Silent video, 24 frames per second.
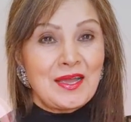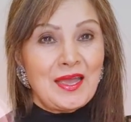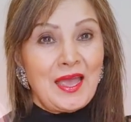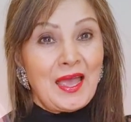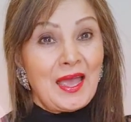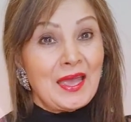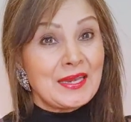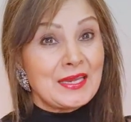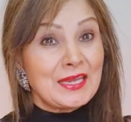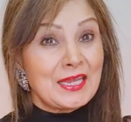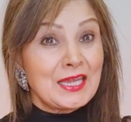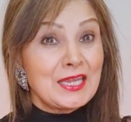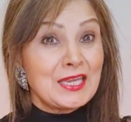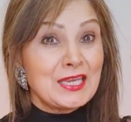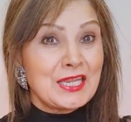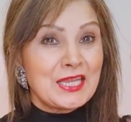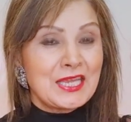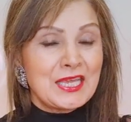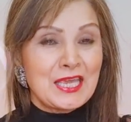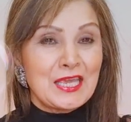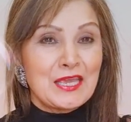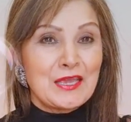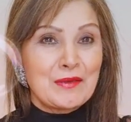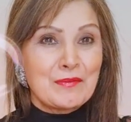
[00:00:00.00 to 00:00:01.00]
and in
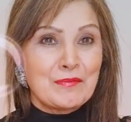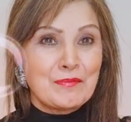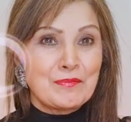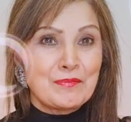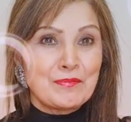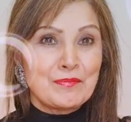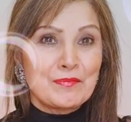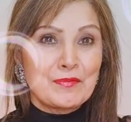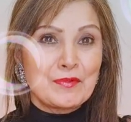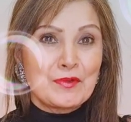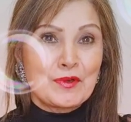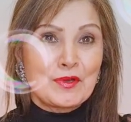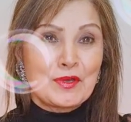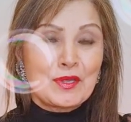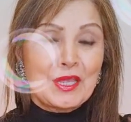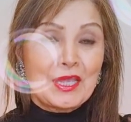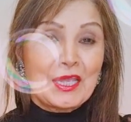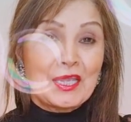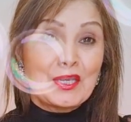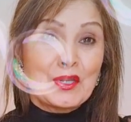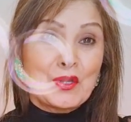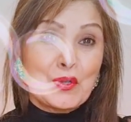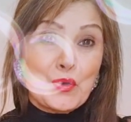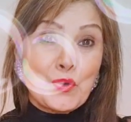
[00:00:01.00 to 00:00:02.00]
him,
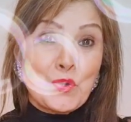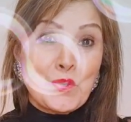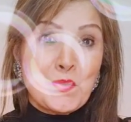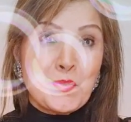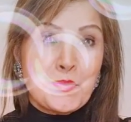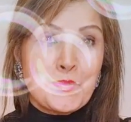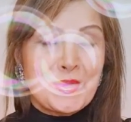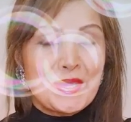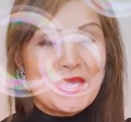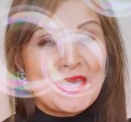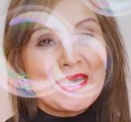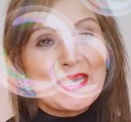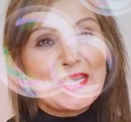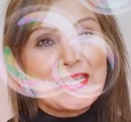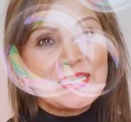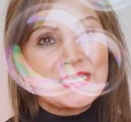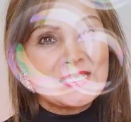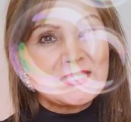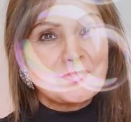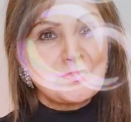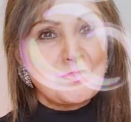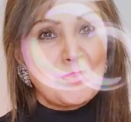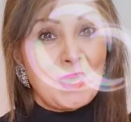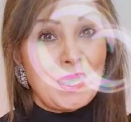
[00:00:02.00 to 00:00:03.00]
in whom he
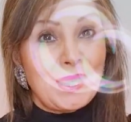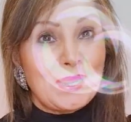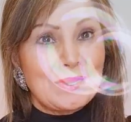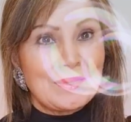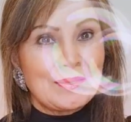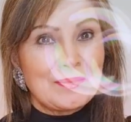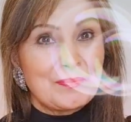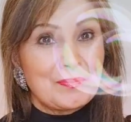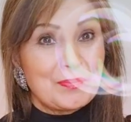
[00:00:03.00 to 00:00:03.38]
is well